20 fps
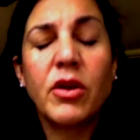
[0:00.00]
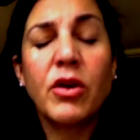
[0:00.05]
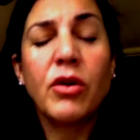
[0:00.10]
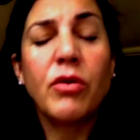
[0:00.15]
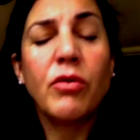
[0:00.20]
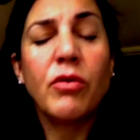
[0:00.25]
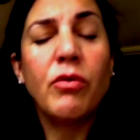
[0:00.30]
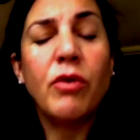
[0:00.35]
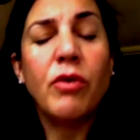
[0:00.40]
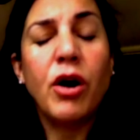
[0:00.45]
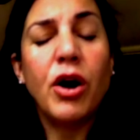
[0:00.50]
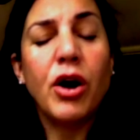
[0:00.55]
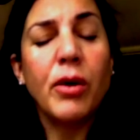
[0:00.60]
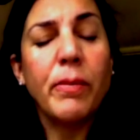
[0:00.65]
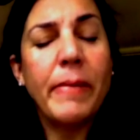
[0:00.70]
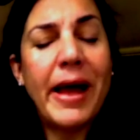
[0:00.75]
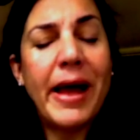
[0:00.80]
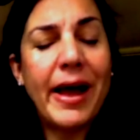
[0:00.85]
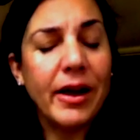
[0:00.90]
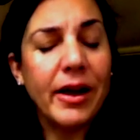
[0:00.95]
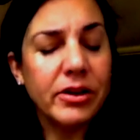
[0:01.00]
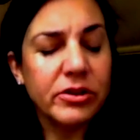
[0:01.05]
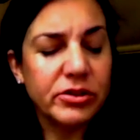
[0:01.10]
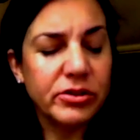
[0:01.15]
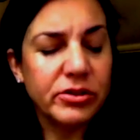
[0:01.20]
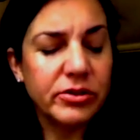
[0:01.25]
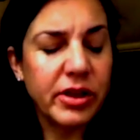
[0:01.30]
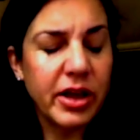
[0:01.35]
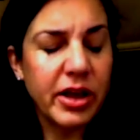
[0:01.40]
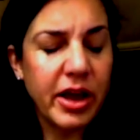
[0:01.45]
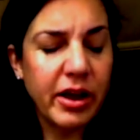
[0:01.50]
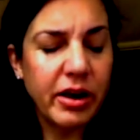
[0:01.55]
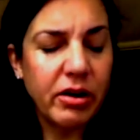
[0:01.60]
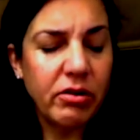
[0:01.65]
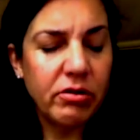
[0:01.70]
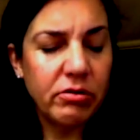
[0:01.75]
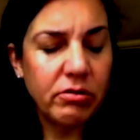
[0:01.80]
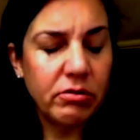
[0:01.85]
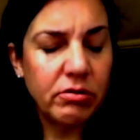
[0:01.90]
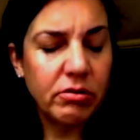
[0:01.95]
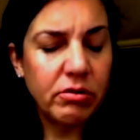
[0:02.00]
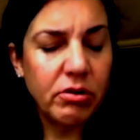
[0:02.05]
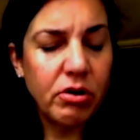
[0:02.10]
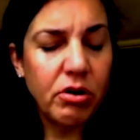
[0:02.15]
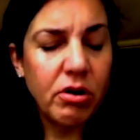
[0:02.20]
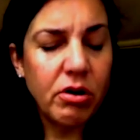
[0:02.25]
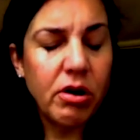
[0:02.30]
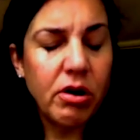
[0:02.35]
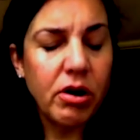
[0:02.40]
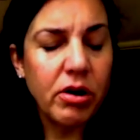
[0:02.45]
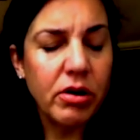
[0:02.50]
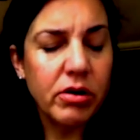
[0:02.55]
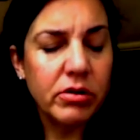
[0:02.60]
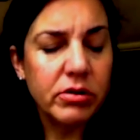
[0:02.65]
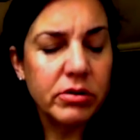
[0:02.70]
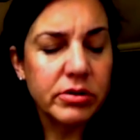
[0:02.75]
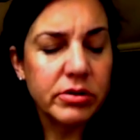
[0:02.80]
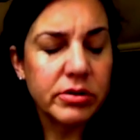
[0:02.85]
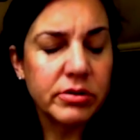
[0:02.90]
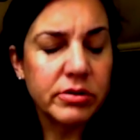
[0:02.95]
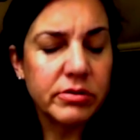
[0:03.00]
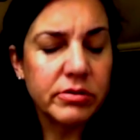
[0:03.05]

walk back to that heart-shaped